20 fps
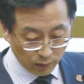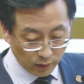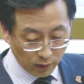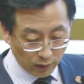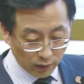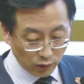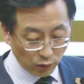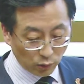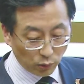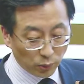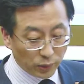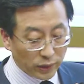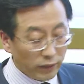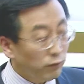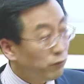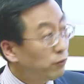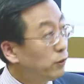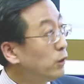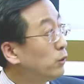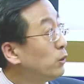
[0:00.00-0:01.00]
So looking
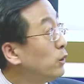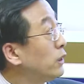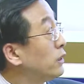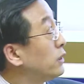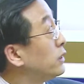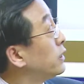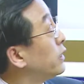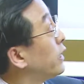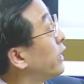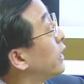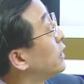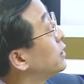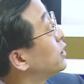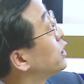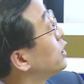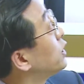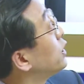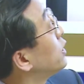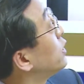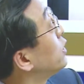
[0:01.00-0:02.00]
forward,
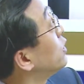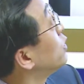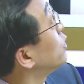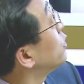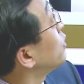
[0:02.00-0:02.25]
SGTU